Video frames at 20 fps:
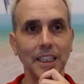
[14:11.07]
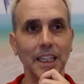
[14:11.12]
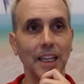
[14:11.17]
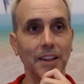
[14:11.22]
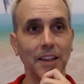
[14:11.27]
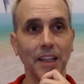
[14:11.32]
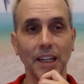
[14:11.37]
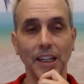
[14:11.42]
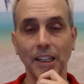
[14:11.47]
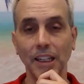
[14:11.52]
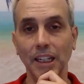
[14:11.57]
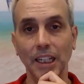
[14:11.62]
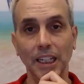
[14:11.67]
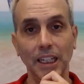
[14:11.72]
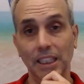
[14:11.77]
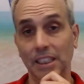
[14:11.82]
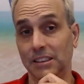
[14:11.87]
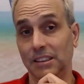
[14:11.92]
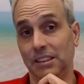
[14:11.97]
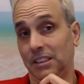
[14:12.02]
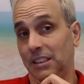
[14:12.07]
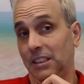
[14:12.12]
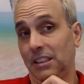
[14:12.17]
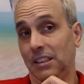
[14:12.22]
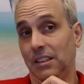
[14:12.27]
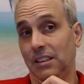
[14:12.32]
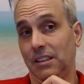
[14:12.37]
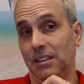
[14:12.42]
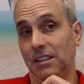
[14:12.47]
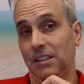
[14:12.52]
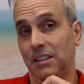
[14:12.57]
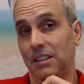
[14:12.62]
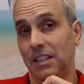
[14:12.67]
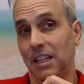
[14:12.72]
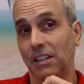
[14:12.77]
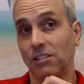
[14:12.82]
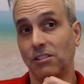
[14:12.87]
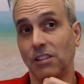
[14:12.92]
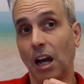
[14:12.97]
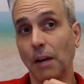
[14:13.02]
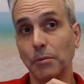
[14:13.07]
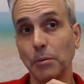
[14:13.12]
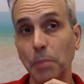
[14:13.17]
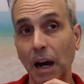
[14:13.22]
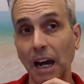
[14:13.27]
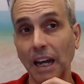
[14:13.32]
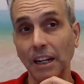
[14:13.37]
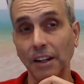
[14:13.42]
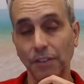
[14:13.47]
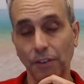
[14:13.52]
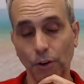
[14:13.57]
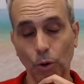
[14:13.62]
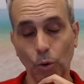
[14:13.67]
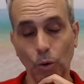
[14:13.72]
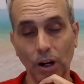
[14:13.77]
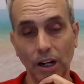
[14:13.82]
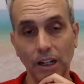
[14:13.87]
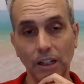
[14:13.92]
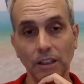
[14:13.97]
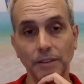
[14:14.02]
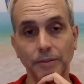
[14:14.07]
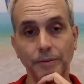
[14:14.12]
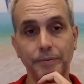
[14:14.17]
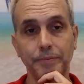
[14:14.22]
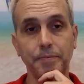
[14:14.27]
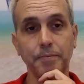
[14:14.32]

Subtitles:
that they stopped buying it for a while.